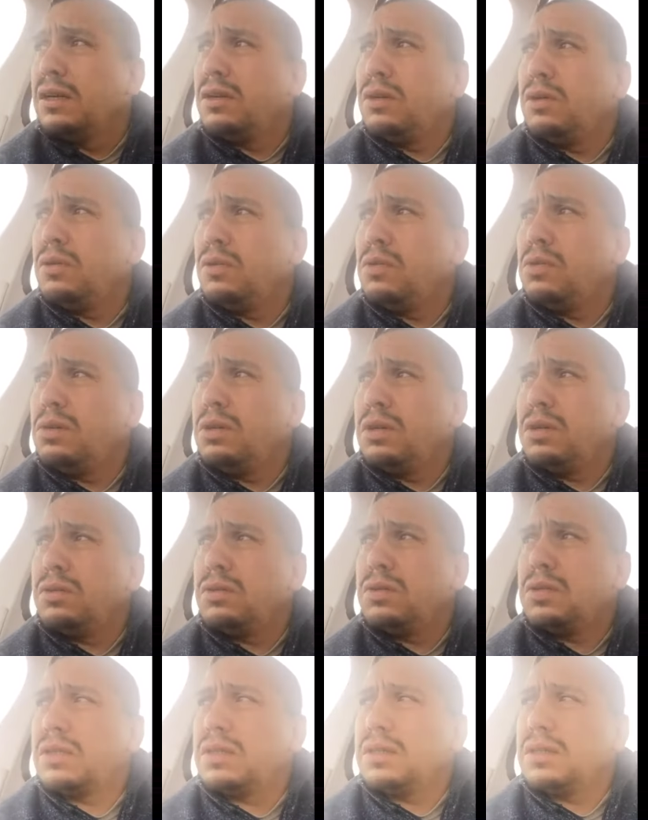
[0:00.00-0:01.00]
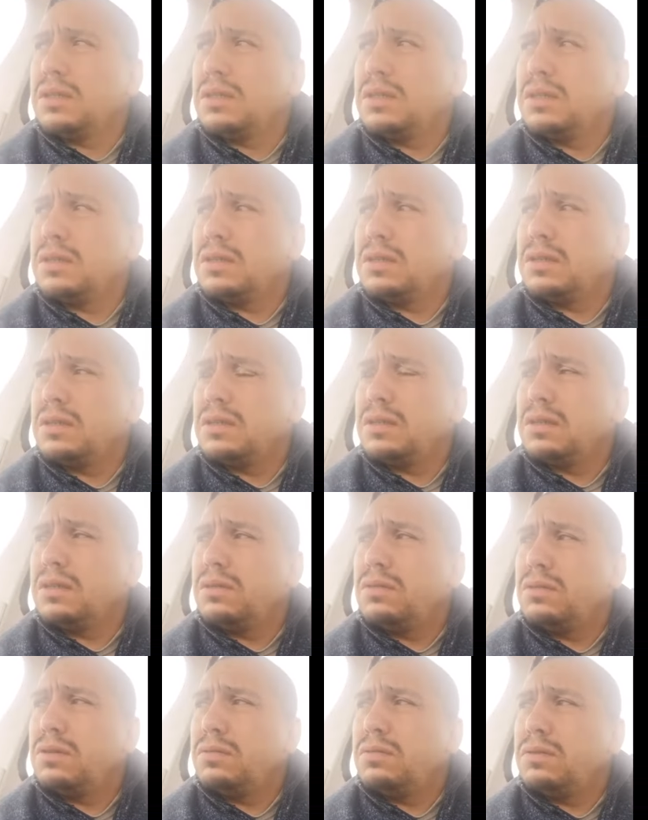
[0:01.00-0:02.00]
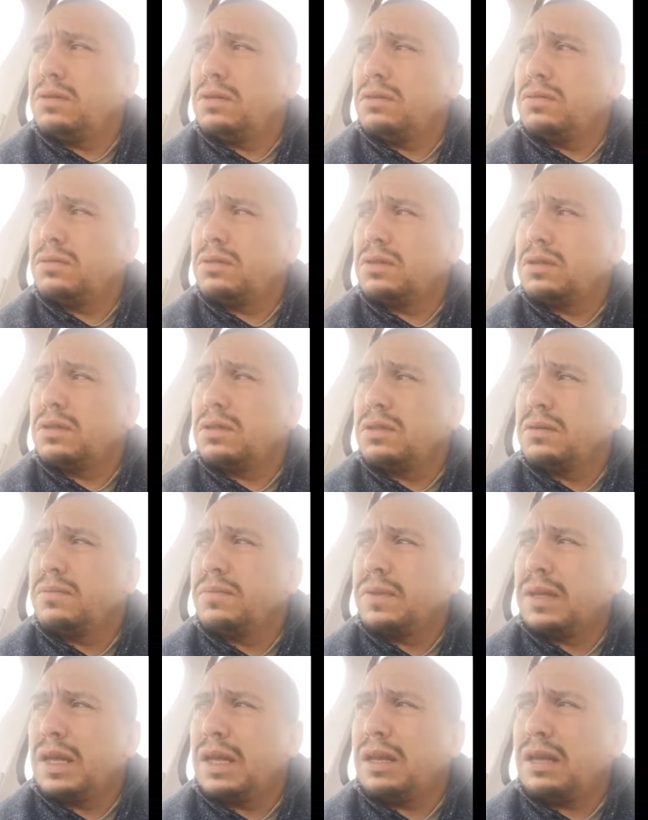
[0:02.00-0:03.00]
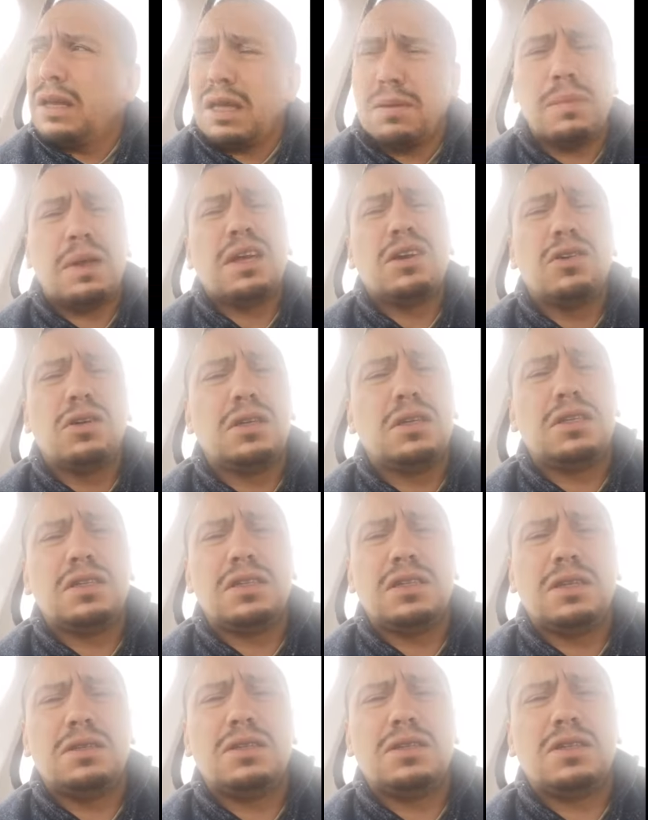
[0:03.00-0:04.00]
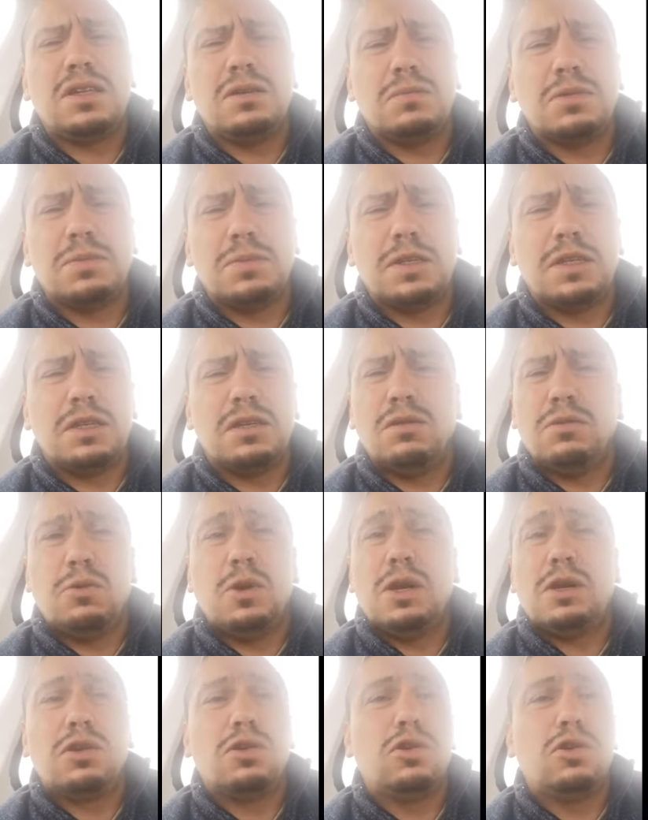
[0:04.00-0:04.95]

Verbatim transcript: all those, all of those, I, I call it systems, but uh, well,